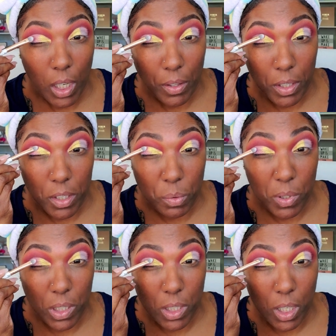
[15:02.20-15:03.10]
Now this
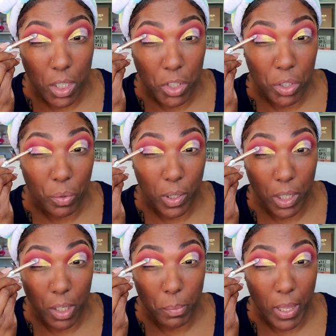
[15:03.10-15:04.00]
one is not
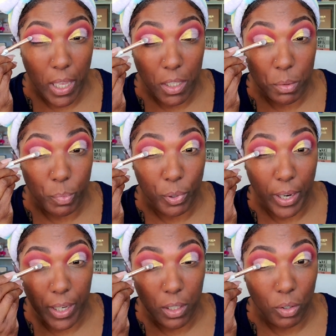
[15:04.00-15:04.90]
showing up as
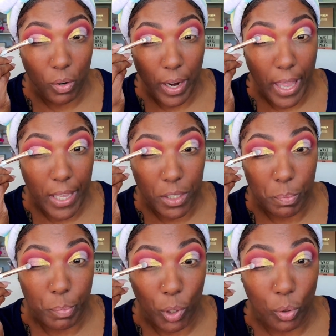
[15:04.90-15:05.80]
bright or
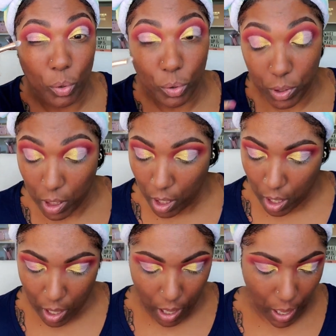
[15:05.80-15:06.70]
as bold.
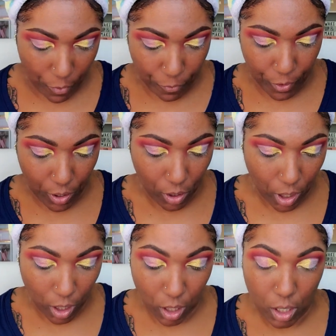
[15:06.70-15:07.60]
I feel
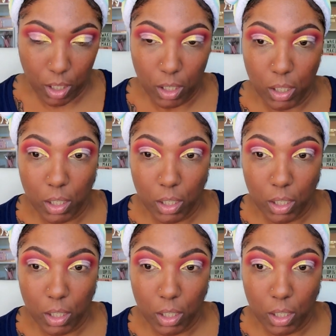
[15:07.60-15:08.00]
like